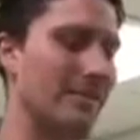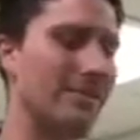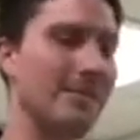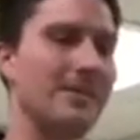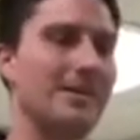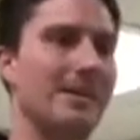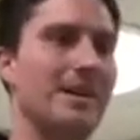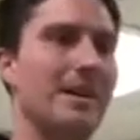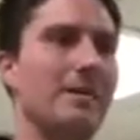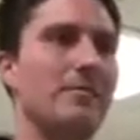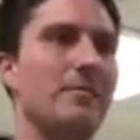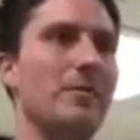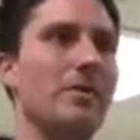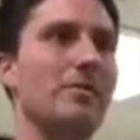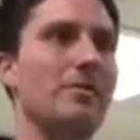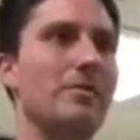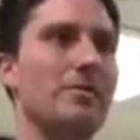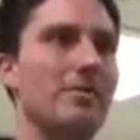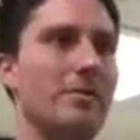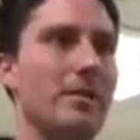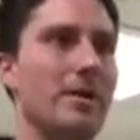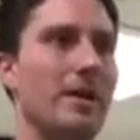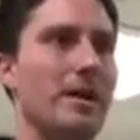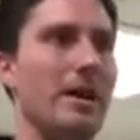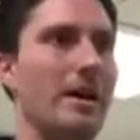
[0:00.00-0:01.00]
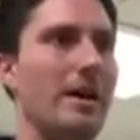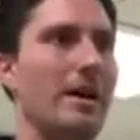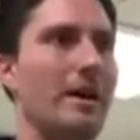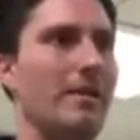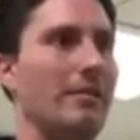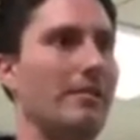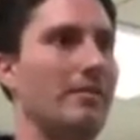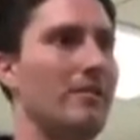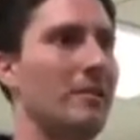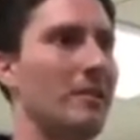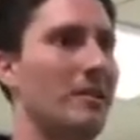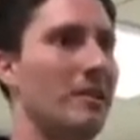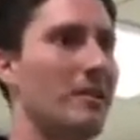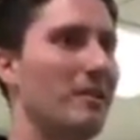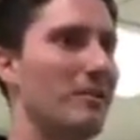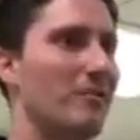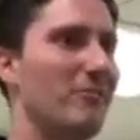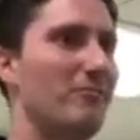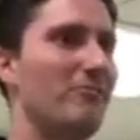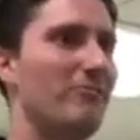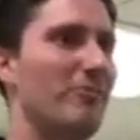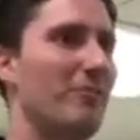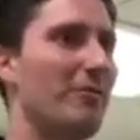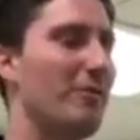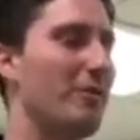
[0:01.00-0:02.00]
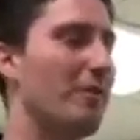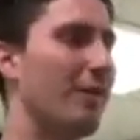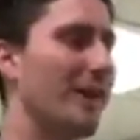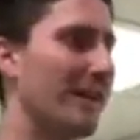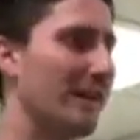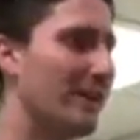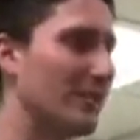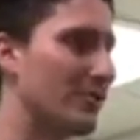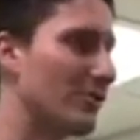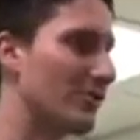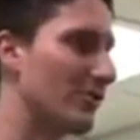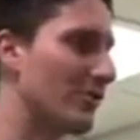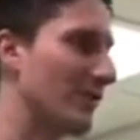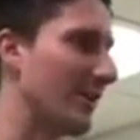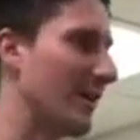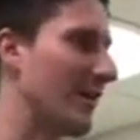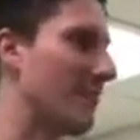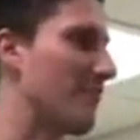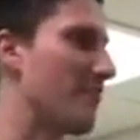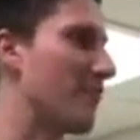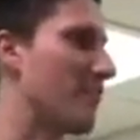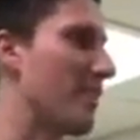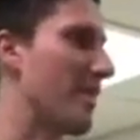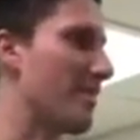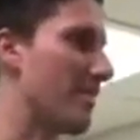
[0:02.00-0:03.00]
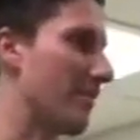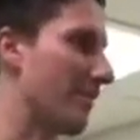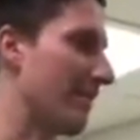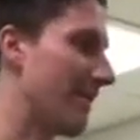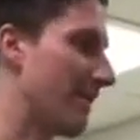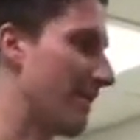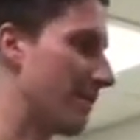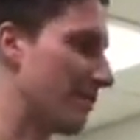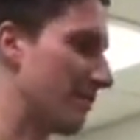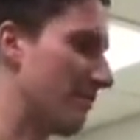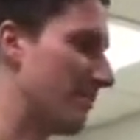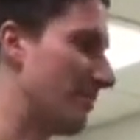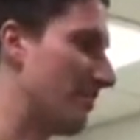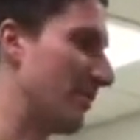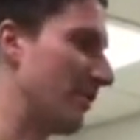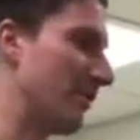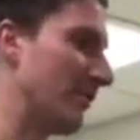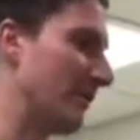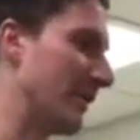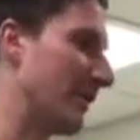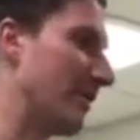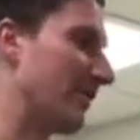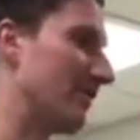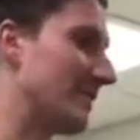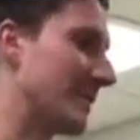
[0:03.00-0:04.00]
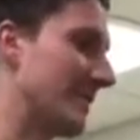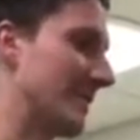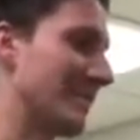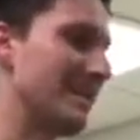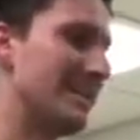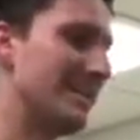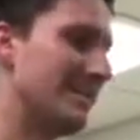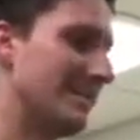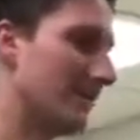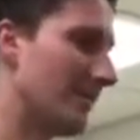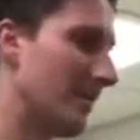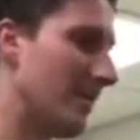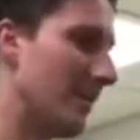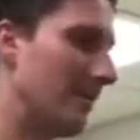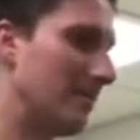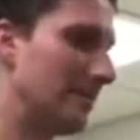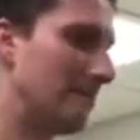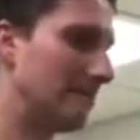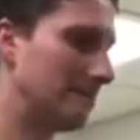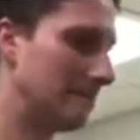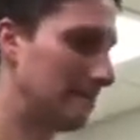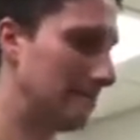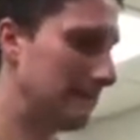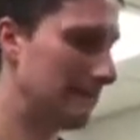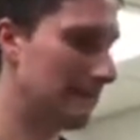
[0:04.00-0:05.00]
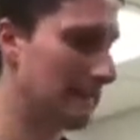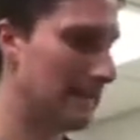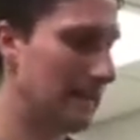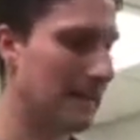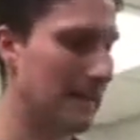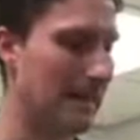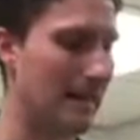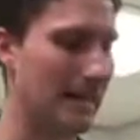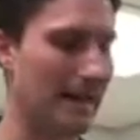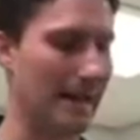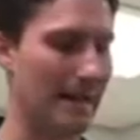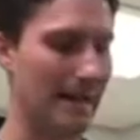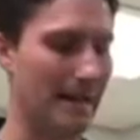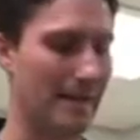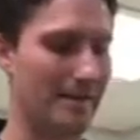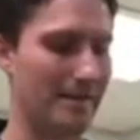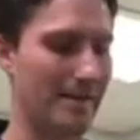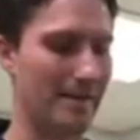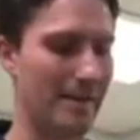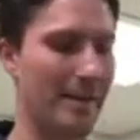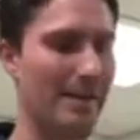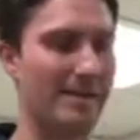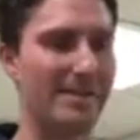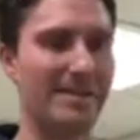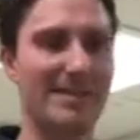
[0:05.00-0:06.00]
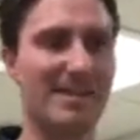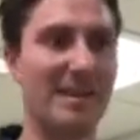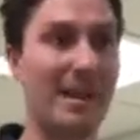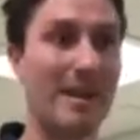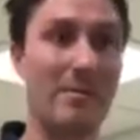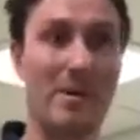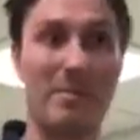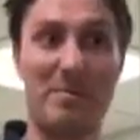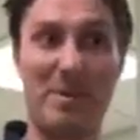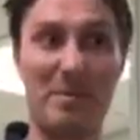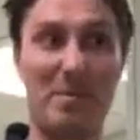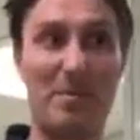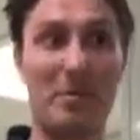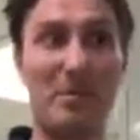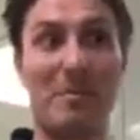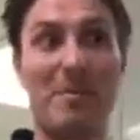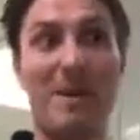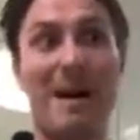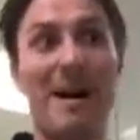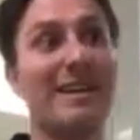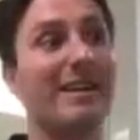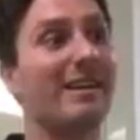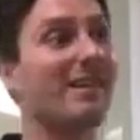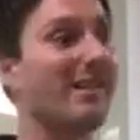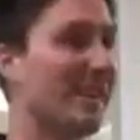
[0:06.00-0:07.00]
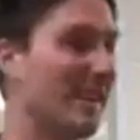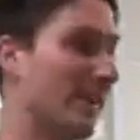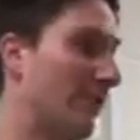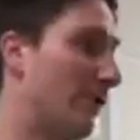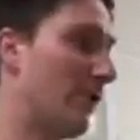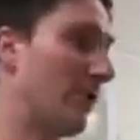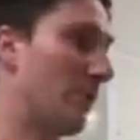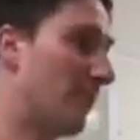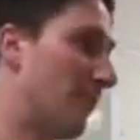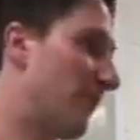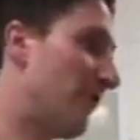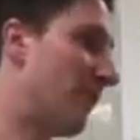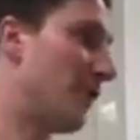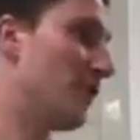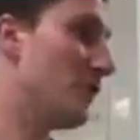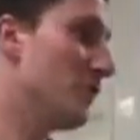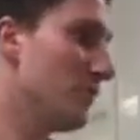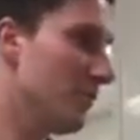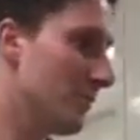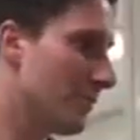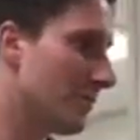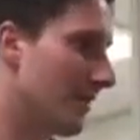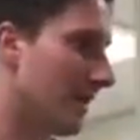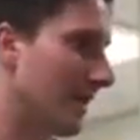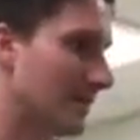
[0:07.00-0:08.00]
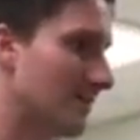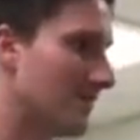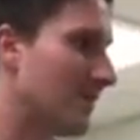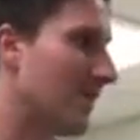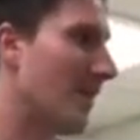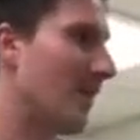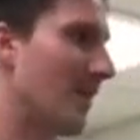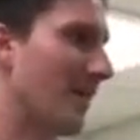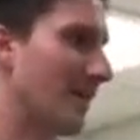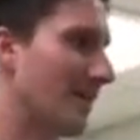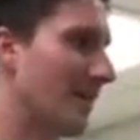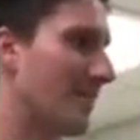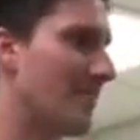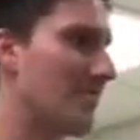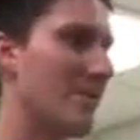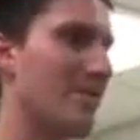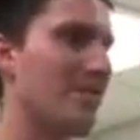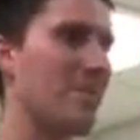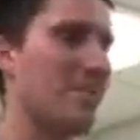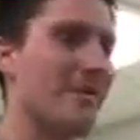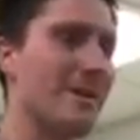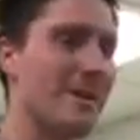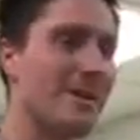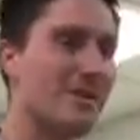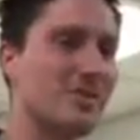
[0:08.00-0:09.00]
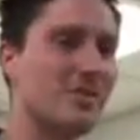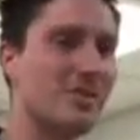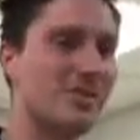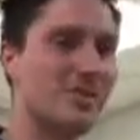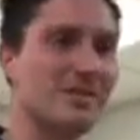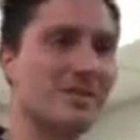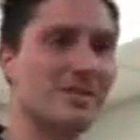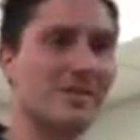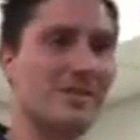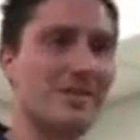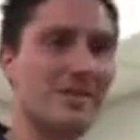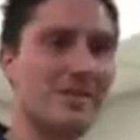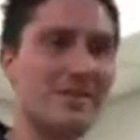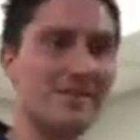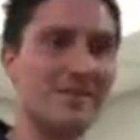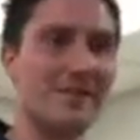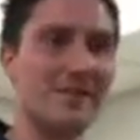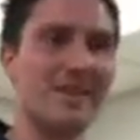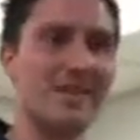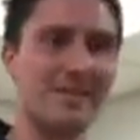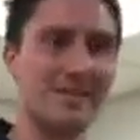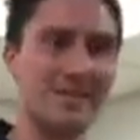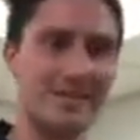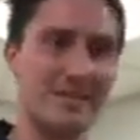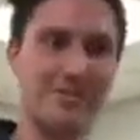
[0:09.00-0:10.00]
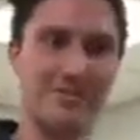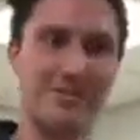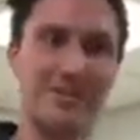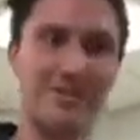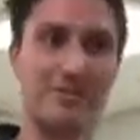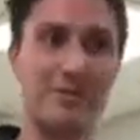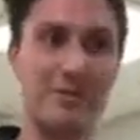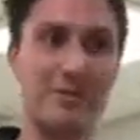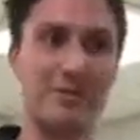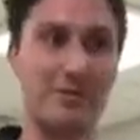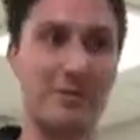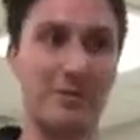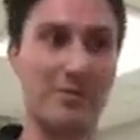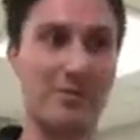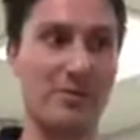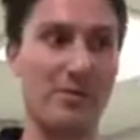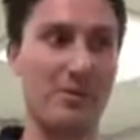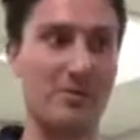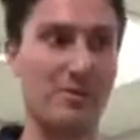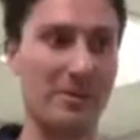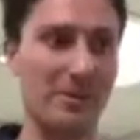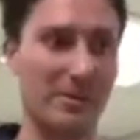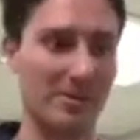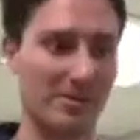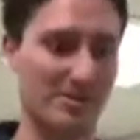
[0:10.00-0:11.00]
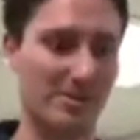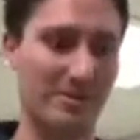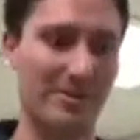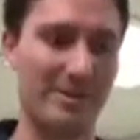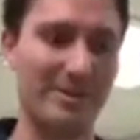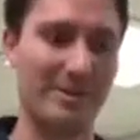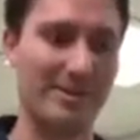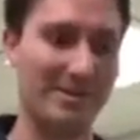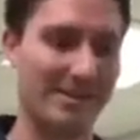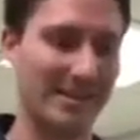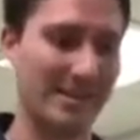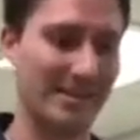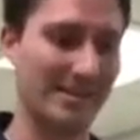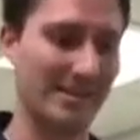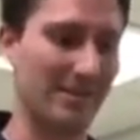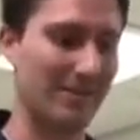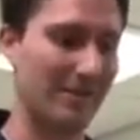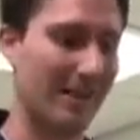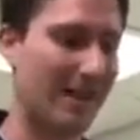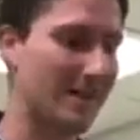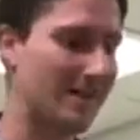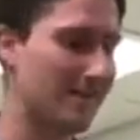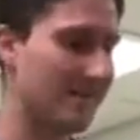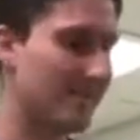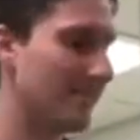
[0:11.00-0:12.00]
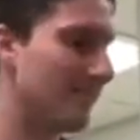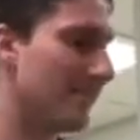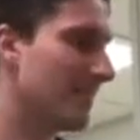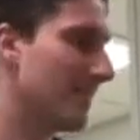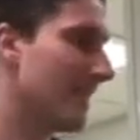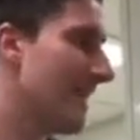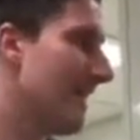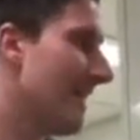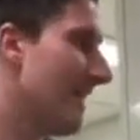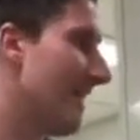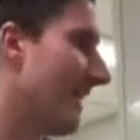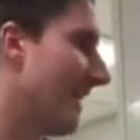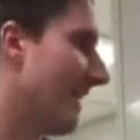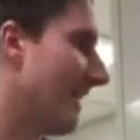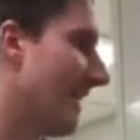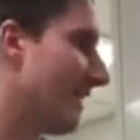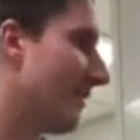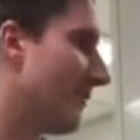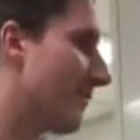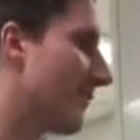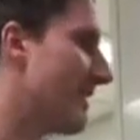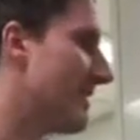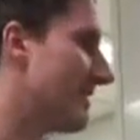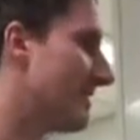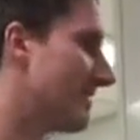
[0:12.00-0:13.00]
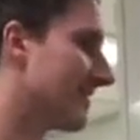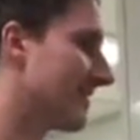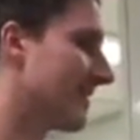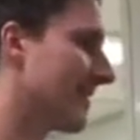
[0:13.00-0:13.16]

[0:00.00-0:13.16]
of a time of reflection and preparation building up to Easter. And it's a time where people might give up food as part of that preparation, and so the title of the series is Food for Thought because we're in this season of Lent. And the phrase that